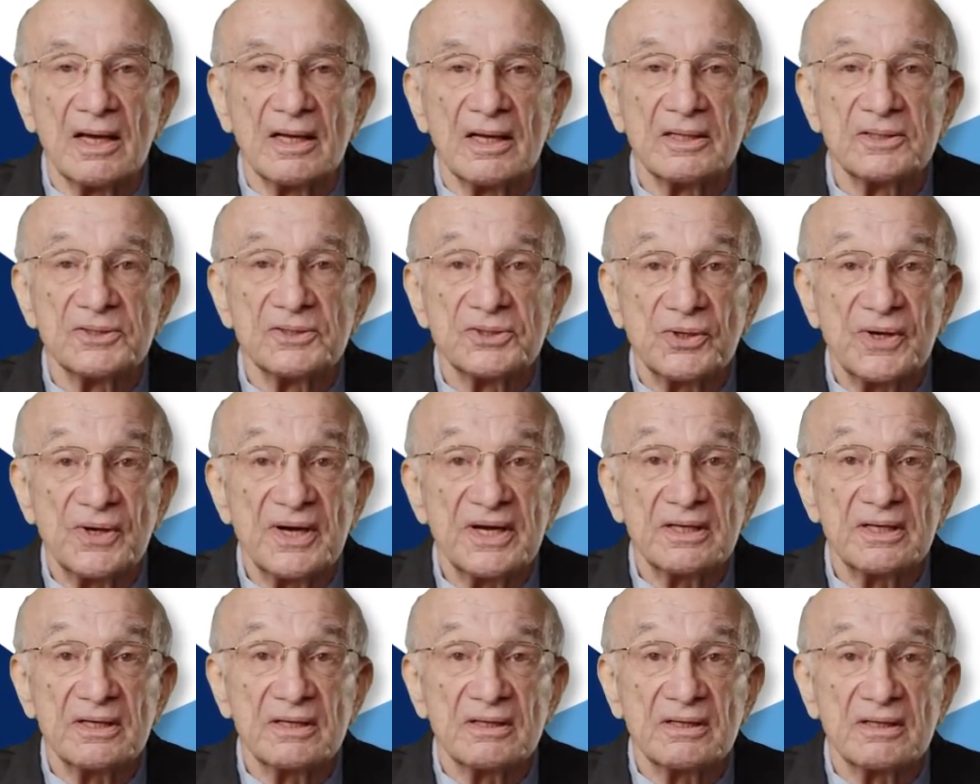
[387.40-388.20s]

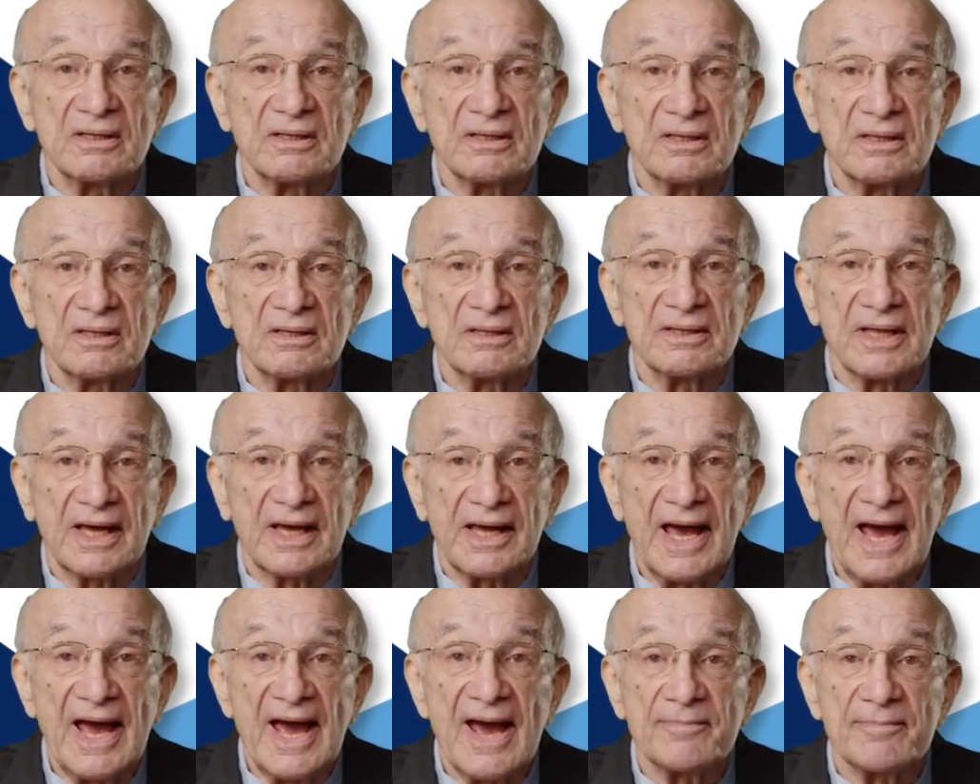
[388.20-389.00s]
During the
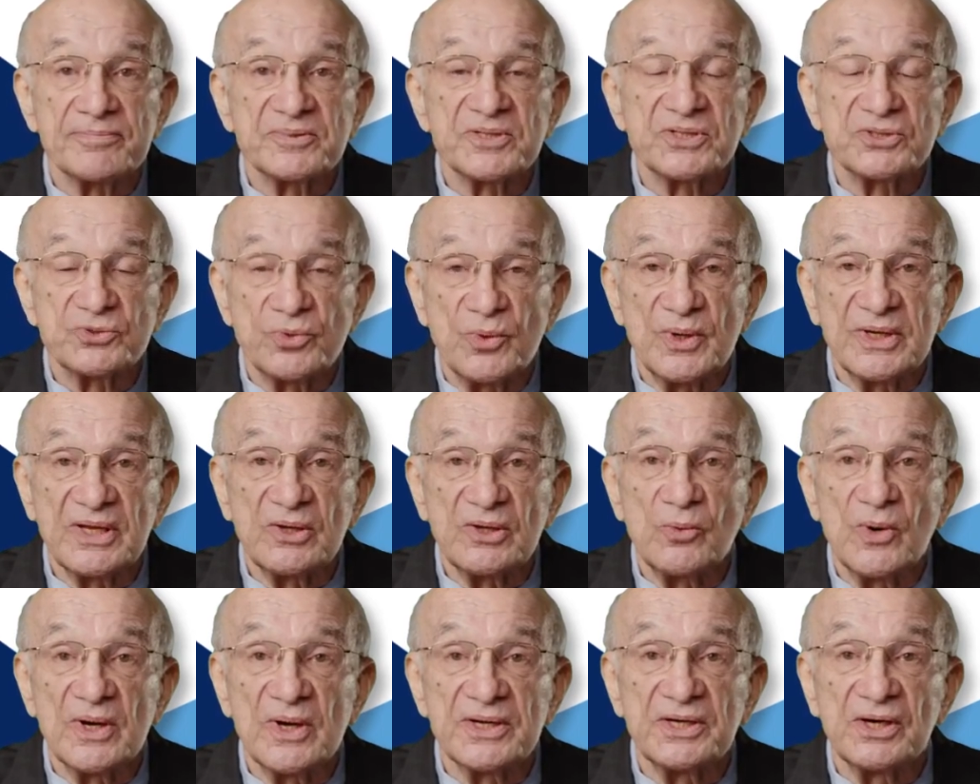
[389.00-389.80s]
CAP's
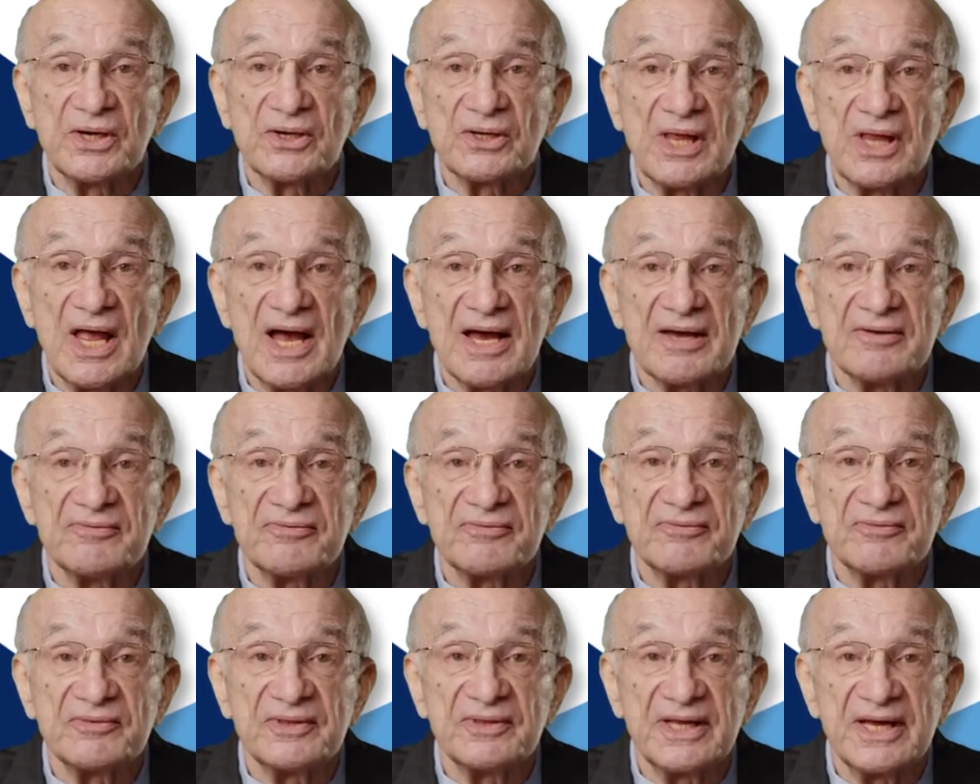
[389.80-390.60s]
21-year
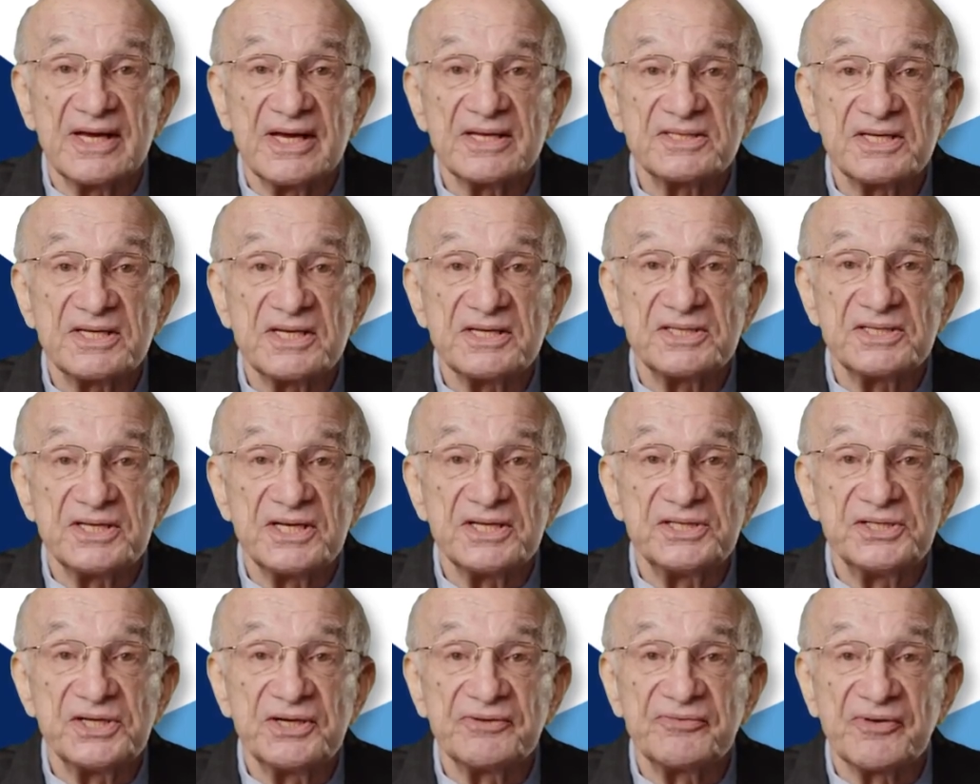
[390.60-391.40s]
life, the
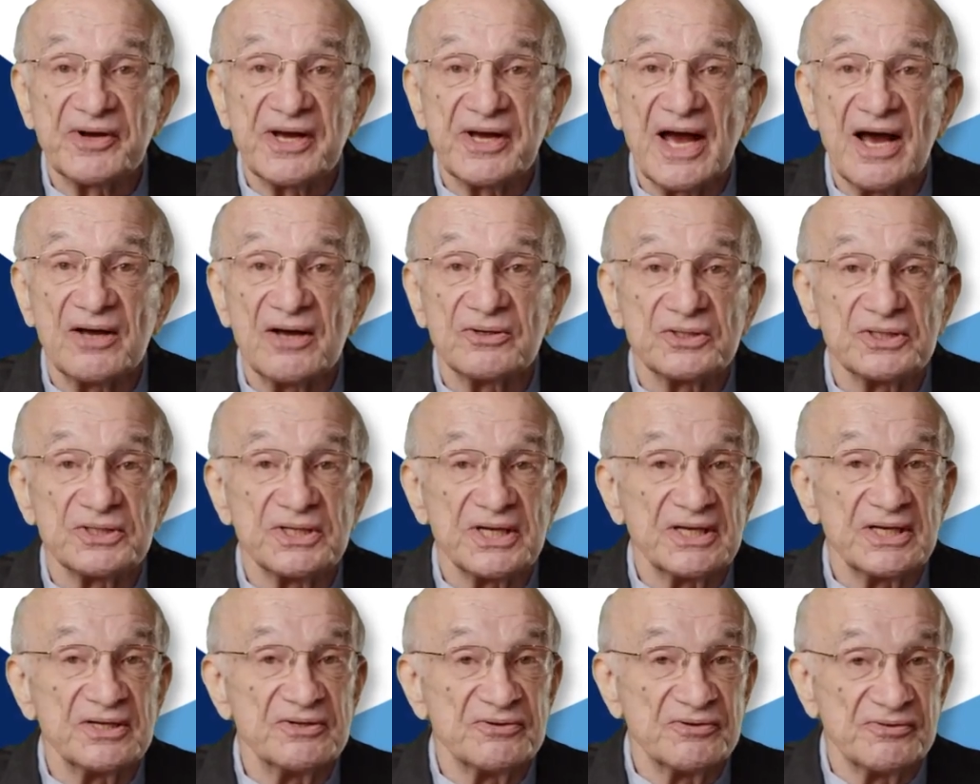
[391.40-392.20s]
SEC chief accountant
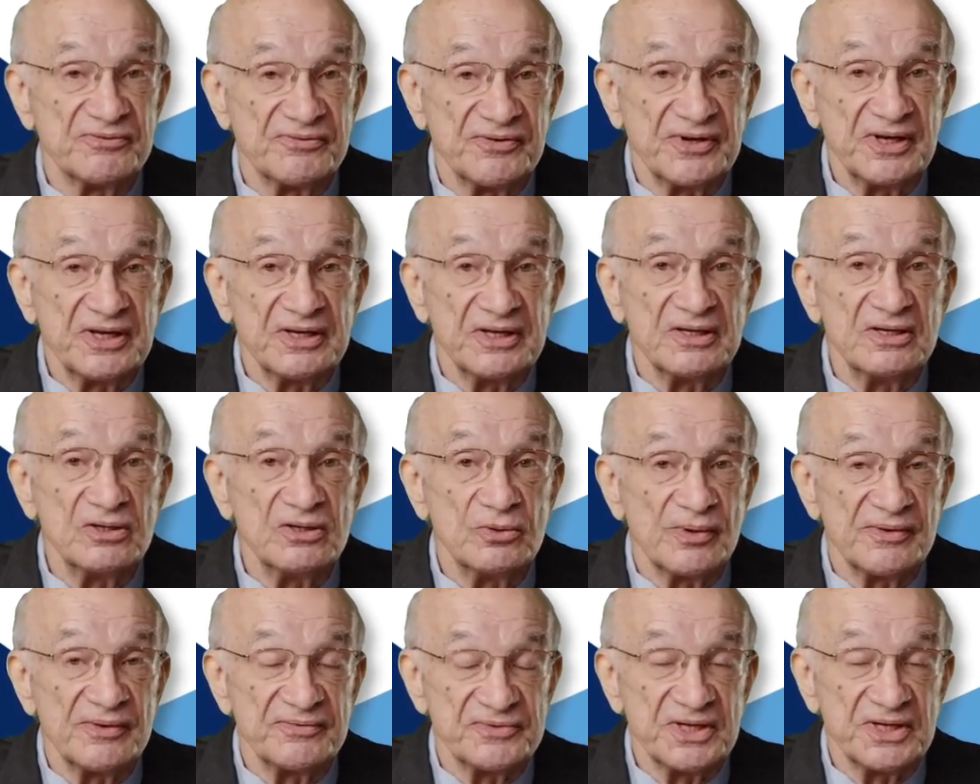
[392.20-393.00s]
intervened.
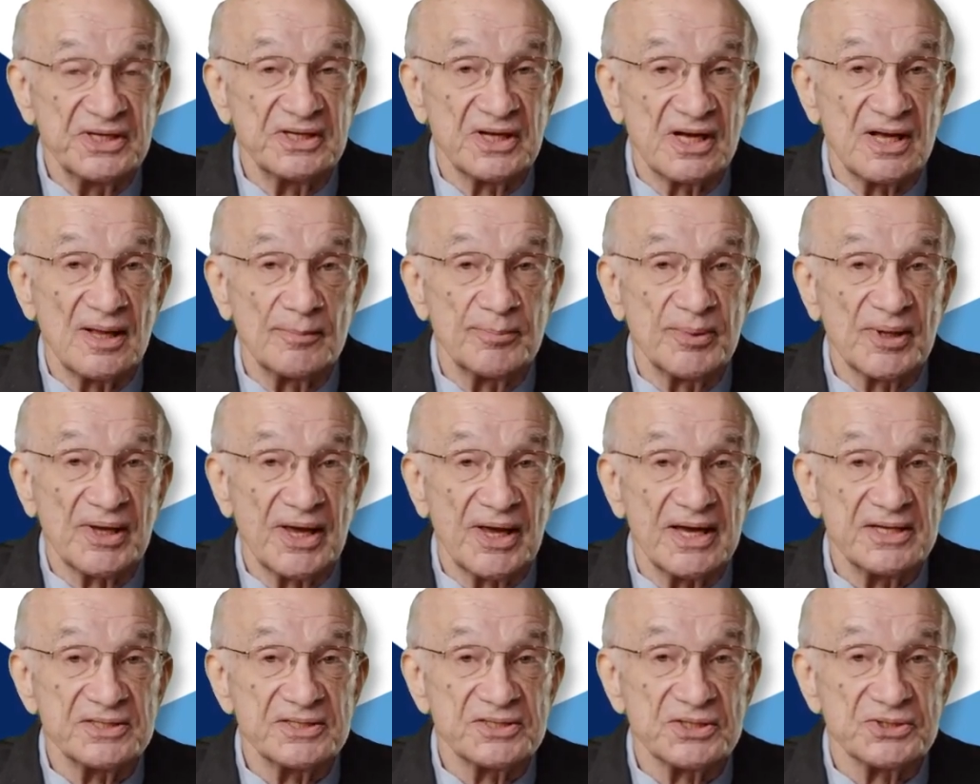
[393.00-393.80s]
We've seen a couple
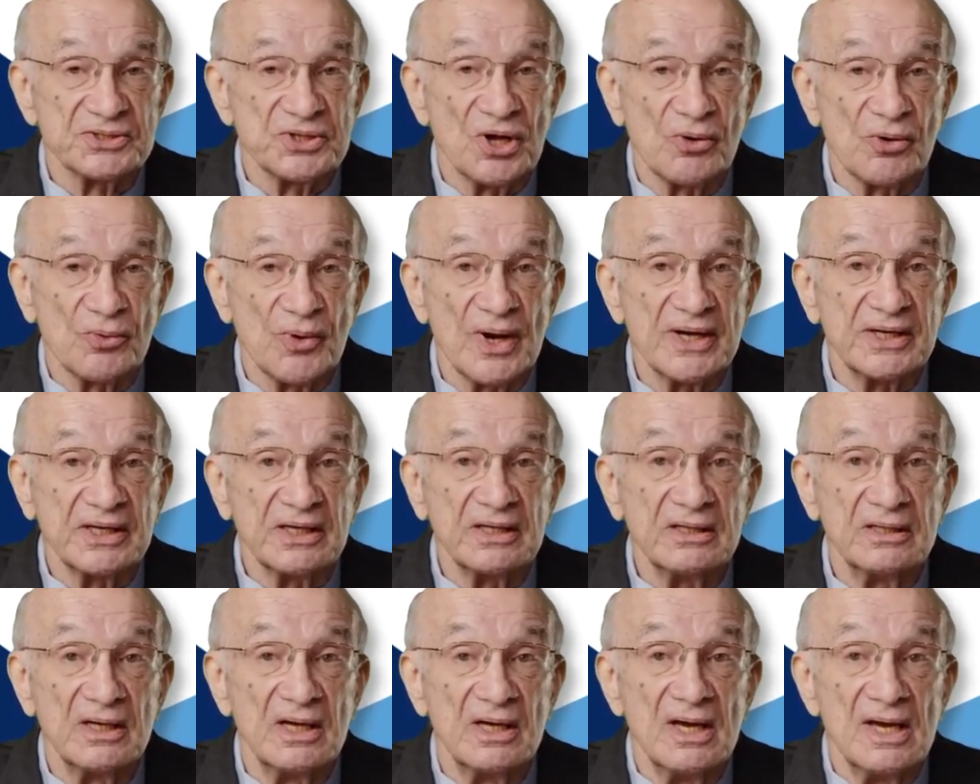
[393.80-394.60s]
cases
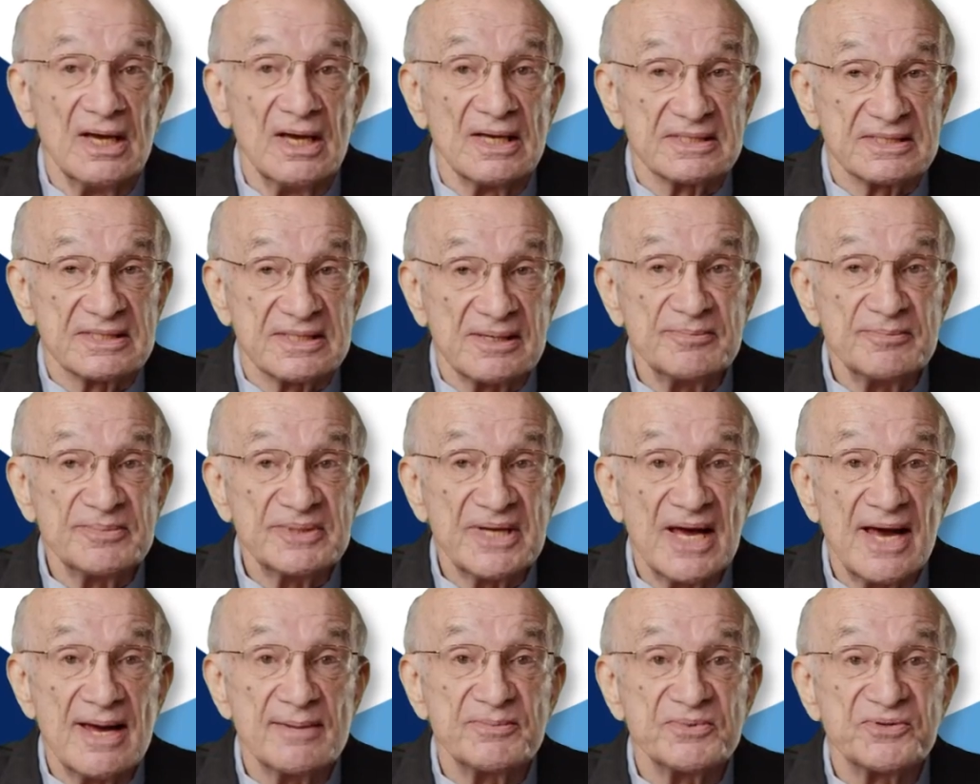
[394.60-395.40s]
already,
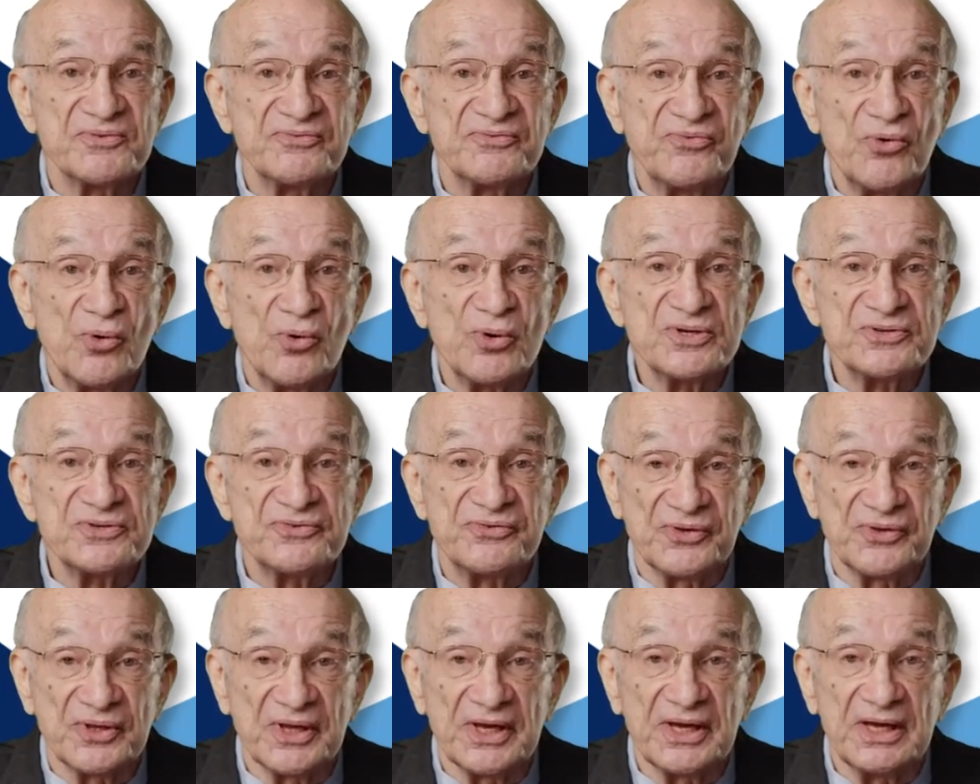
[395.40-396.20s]
sometimes
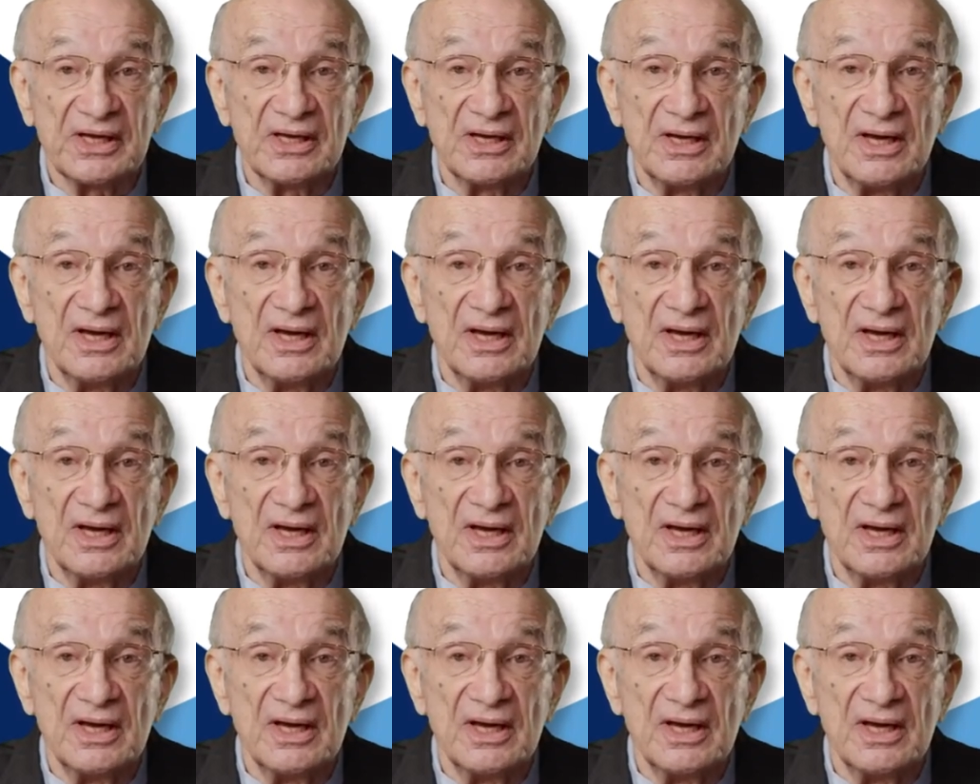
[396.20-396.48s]
forcefully,